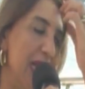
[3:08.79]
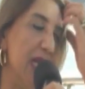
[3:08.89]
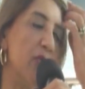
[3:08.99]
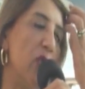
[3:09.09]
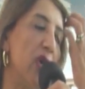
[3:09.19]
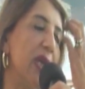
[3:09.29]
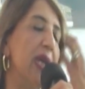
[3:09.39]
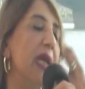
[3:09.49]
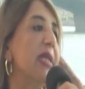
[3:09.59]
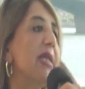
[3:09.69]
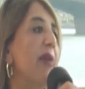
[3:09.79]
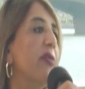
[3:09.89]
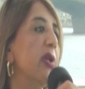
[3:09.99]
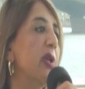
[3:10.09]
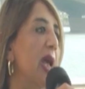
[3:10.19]
is working in
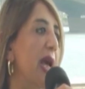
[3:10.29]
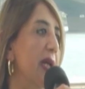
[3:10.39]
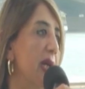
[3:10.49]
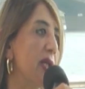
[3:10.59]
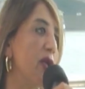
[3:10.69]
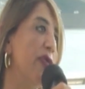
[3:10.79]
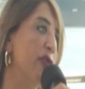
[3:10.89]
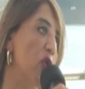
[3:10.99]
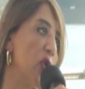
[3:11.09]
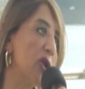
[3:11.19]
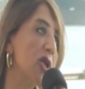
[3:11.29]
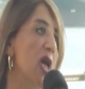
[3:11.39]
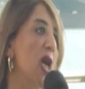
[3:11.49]
seven areas of focus.